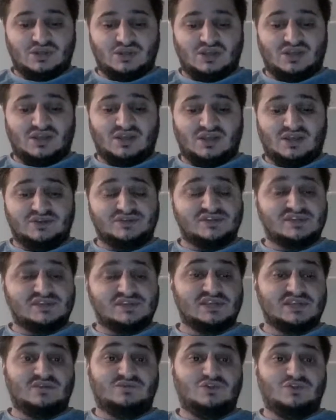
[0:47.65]
and
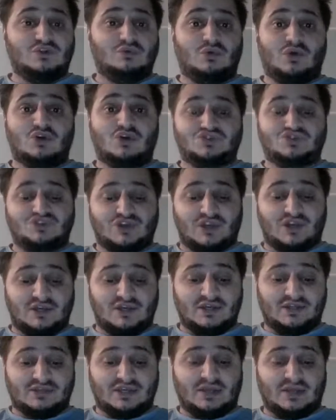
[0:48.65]
see if you want to try
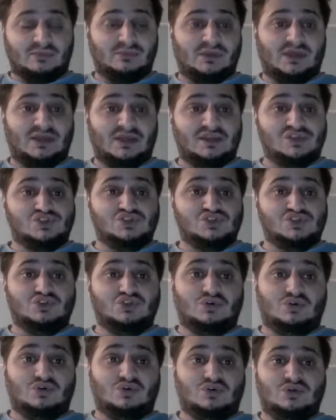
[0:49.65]
and adapt that into
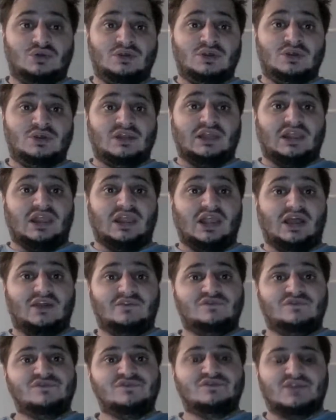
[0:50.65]
your life,